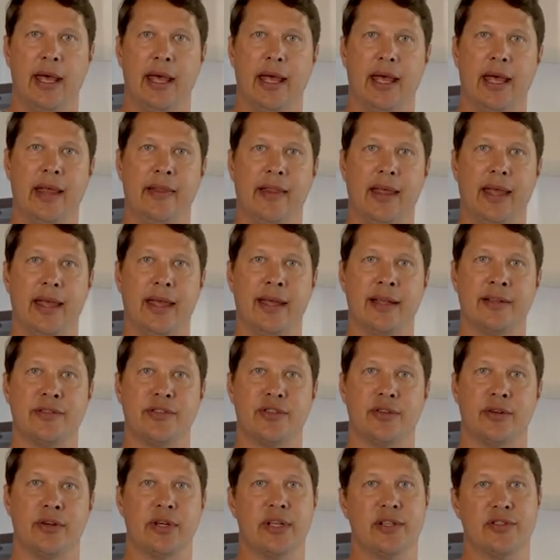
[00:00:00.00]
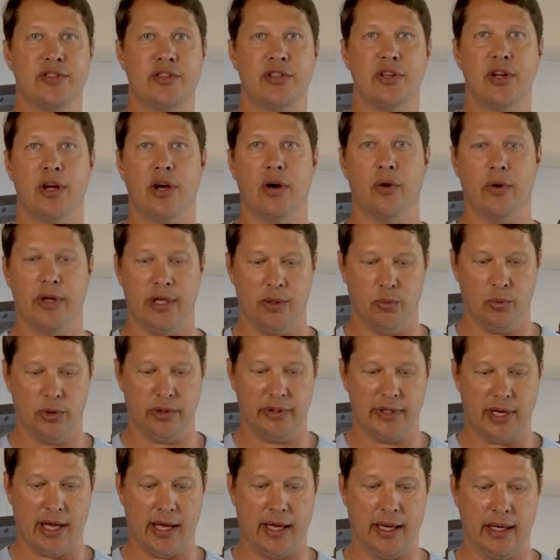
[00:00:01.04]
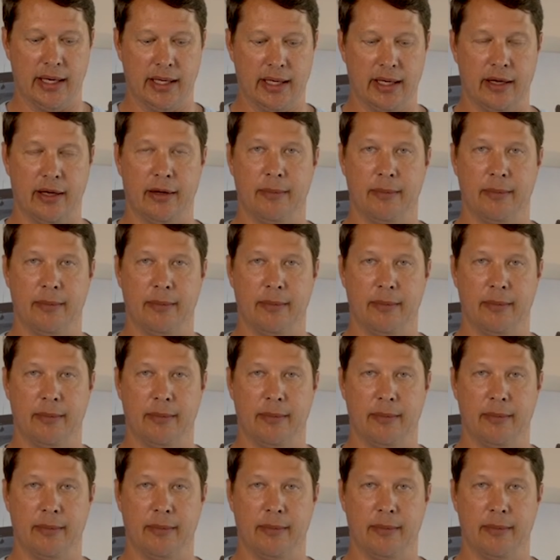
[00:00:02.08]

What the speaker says: And the answer is no, it will not.